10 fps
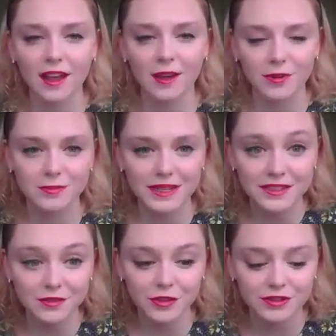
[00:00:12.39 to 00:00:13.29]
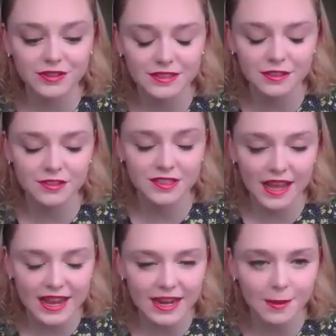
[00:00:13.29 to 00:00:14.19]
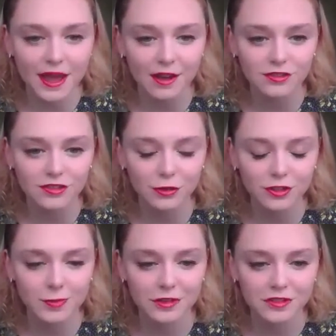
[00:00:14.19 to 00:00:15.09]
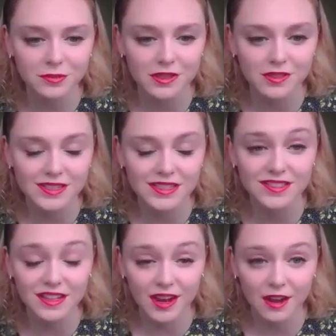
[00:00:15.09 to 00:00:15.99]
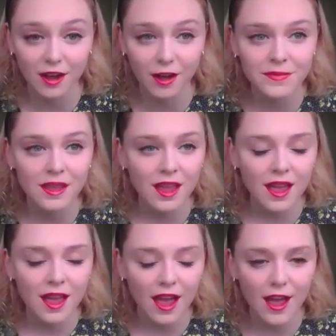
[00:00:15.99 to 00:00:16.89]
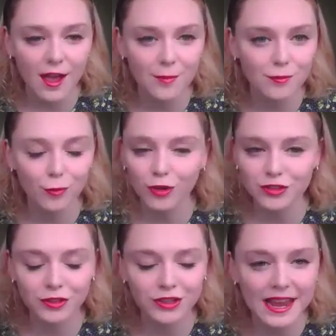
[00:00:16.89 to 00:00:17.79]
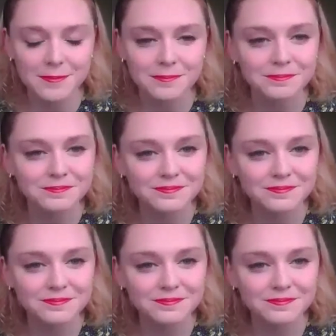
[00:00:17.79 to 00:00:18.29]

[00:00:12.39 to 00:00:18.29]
I'm going to be interviewing to you today about your experience with CCIR. What's your name?